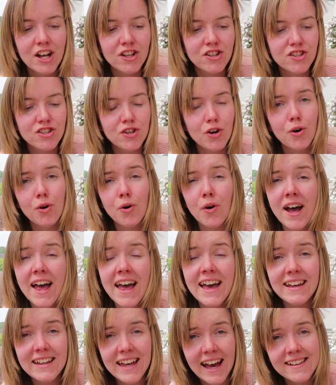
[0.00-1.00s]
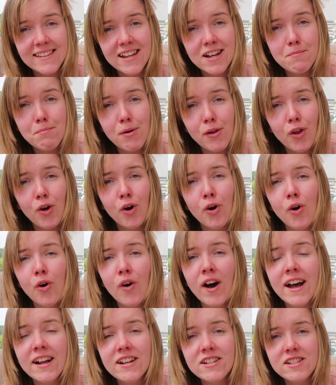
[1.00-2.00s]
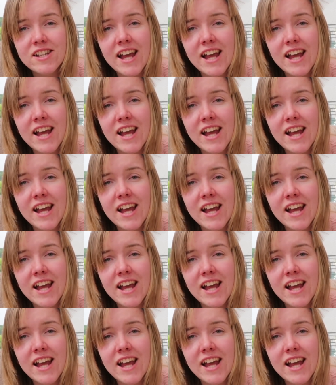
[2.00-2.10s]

So get down below,